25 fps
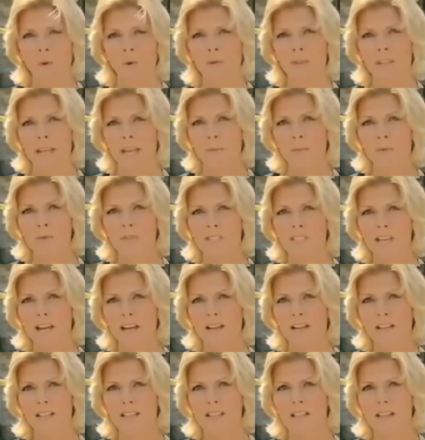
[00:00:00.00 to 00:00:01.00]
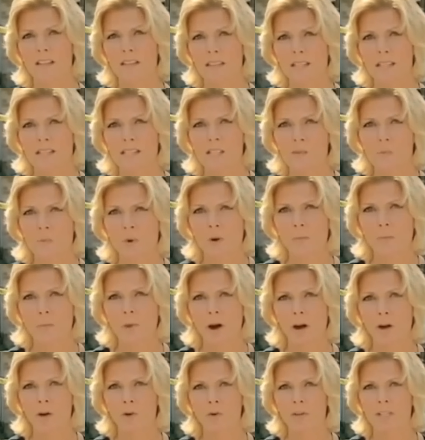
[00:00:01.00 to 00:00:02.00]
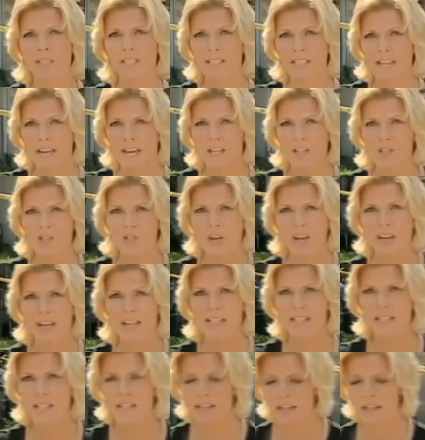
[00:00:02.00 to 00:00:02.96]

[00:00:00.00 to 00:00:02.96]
Well, neighbors tell us that this is where Margaret Sanchez